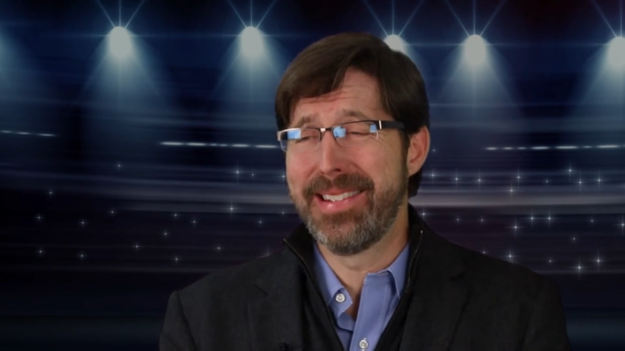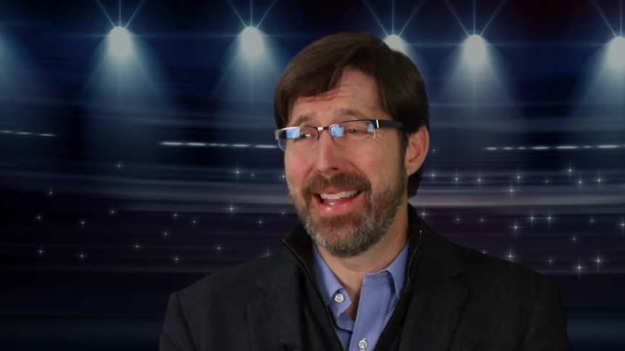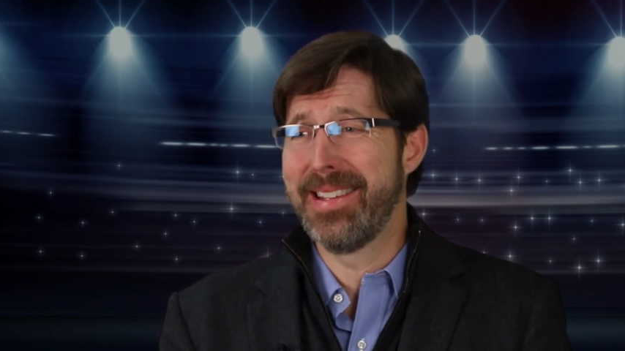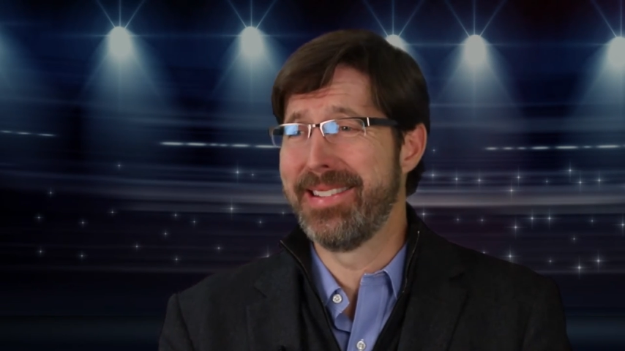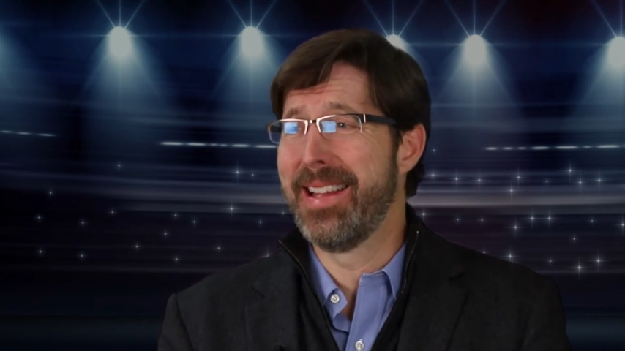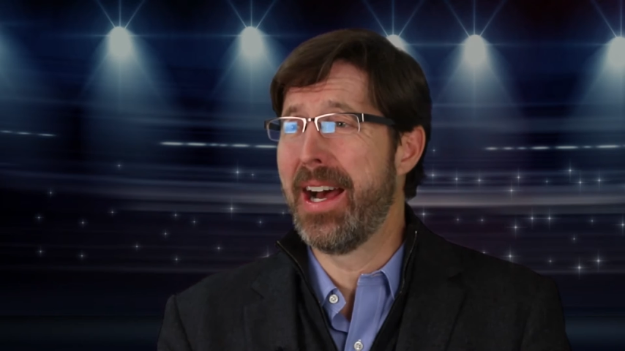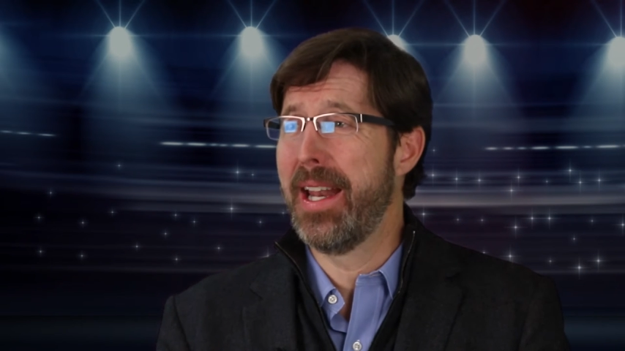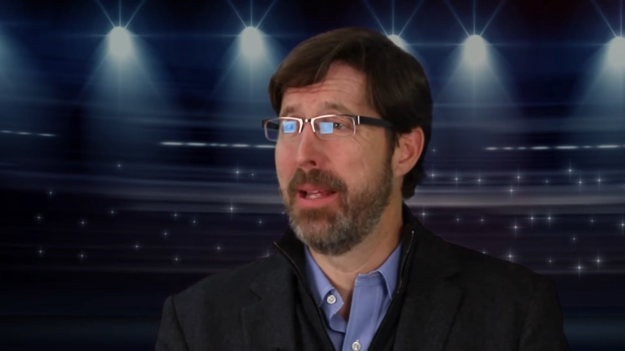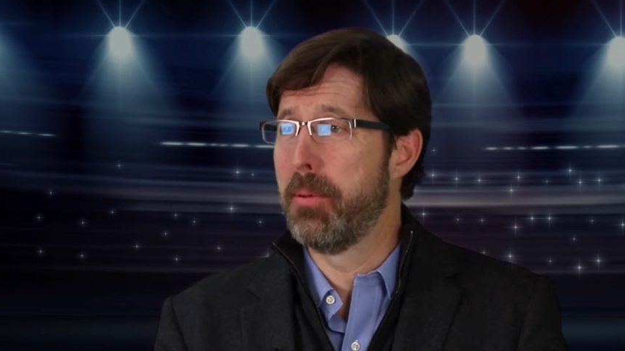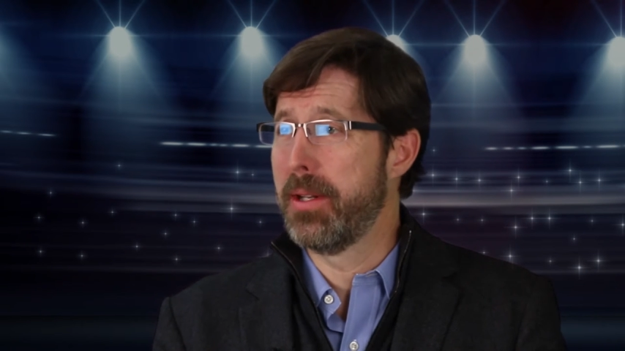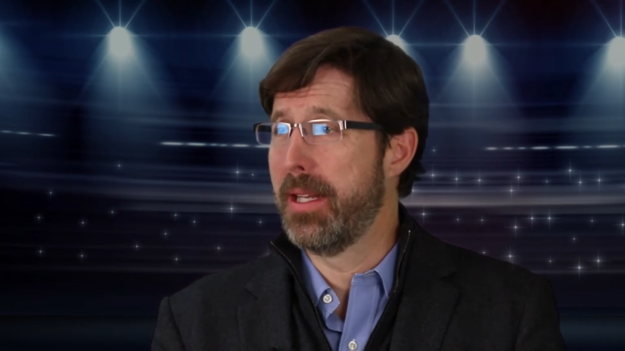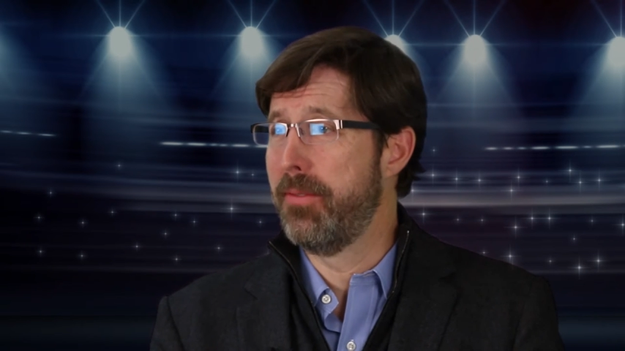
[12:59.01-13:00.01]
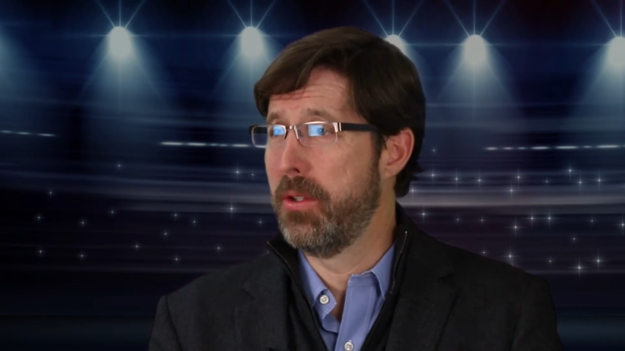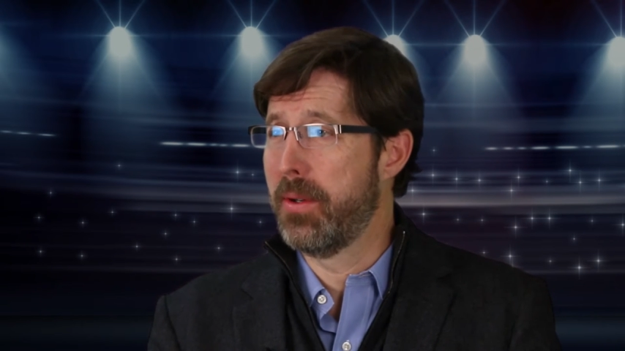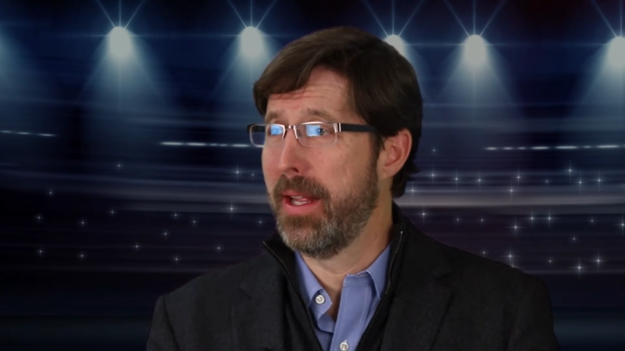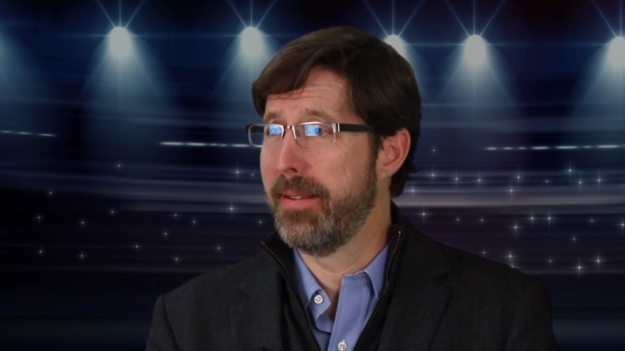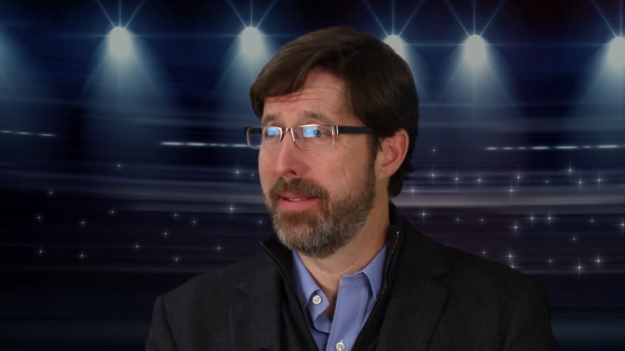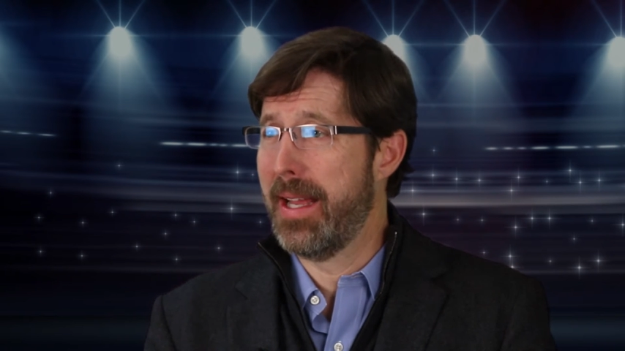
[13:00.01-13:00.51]
that it's not able to give you
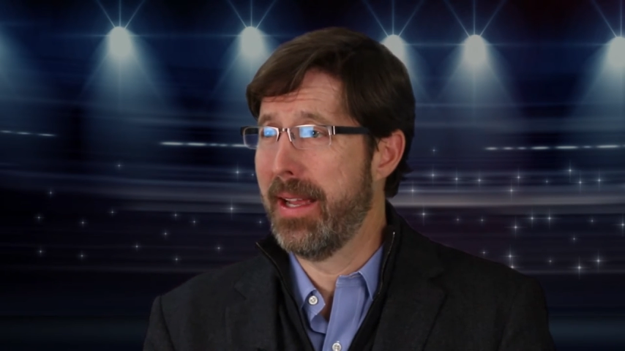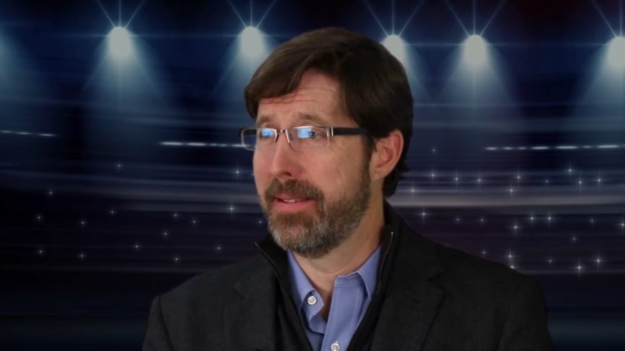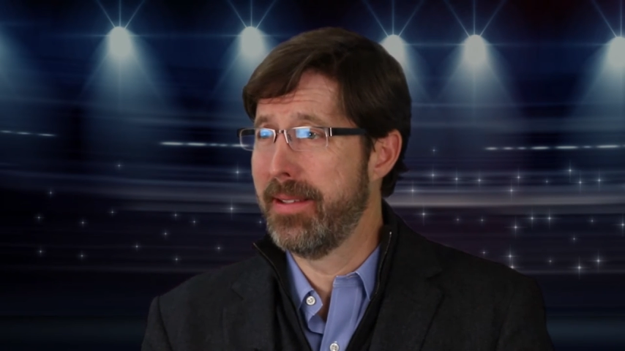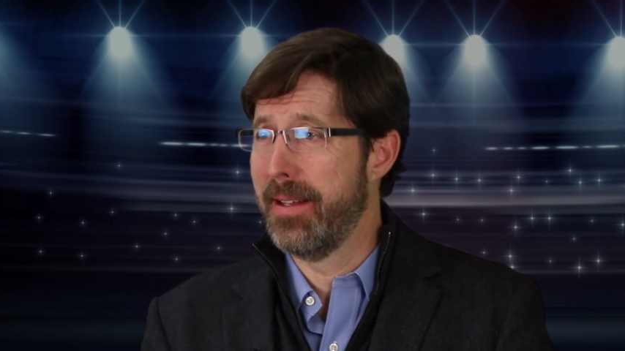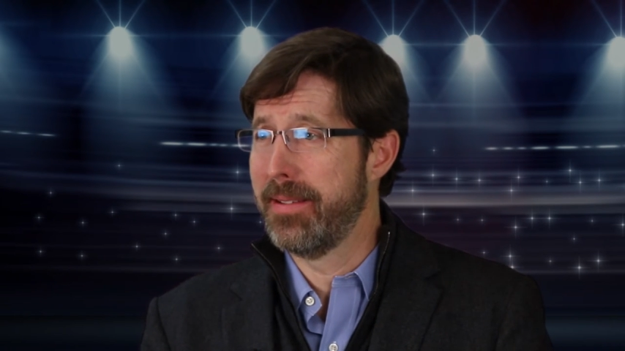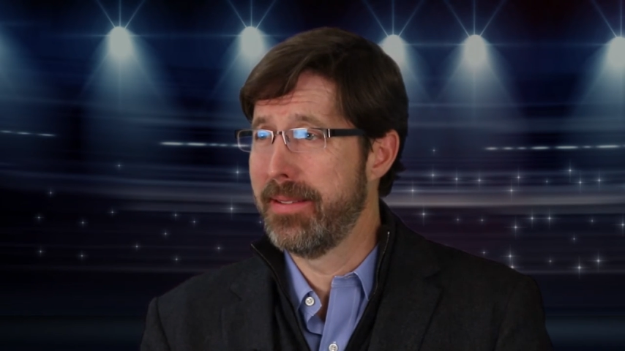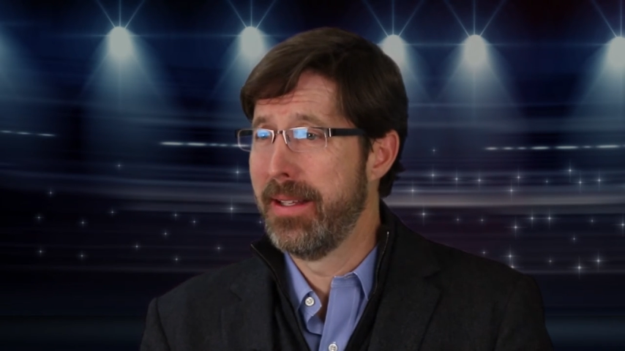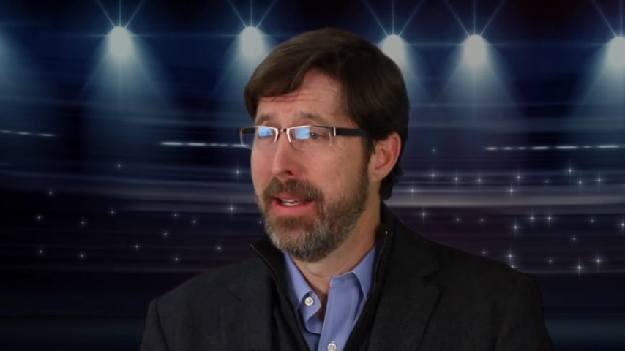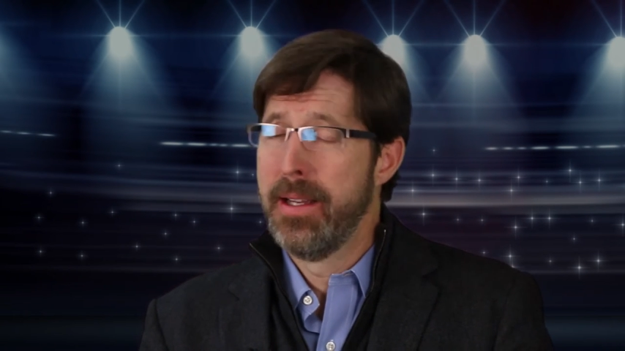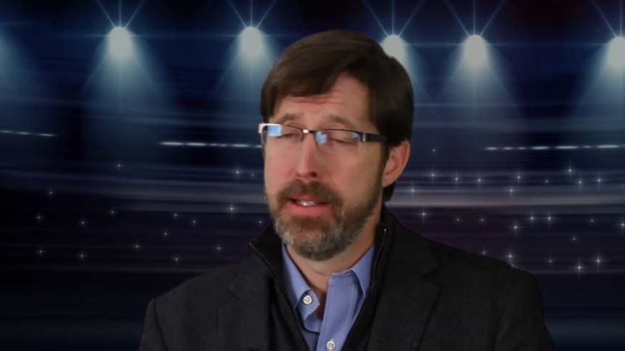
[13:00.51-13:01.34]
guest access.